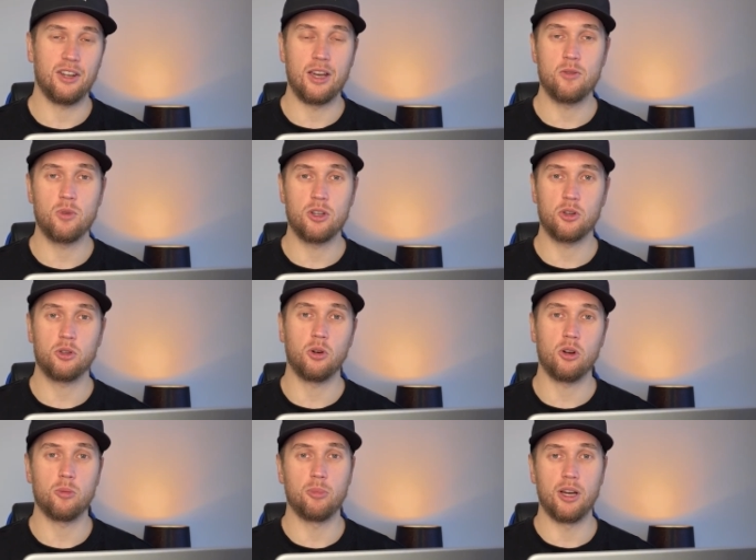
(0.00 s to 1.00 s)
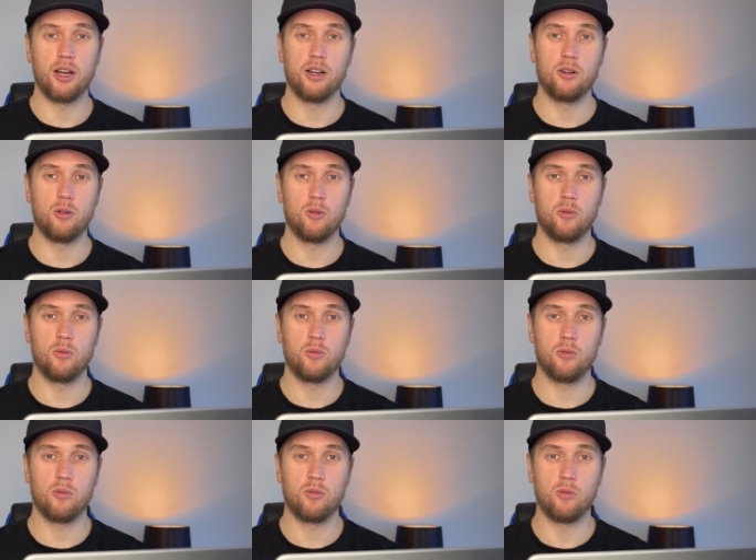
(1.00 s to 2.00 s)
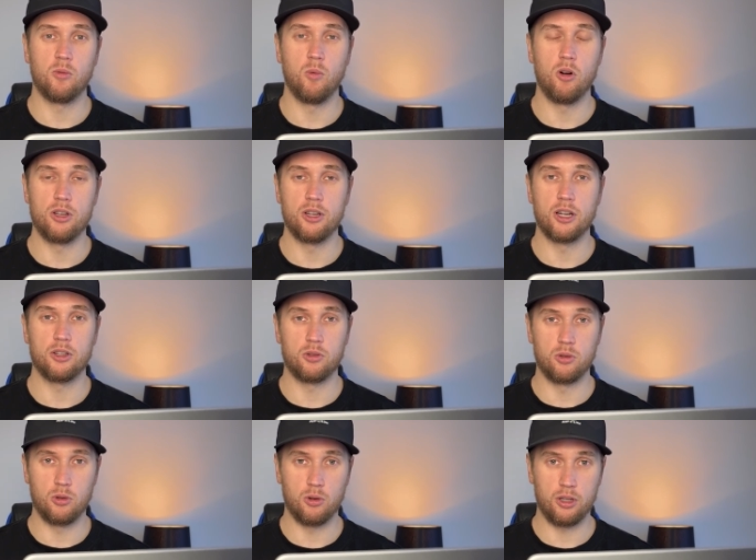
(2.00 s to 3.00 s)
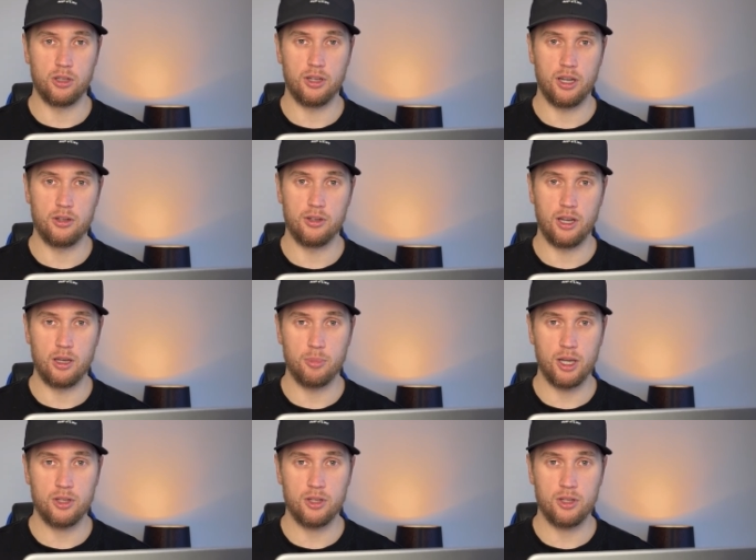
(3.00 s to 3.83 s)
And we just talk about what you guys do on a day to day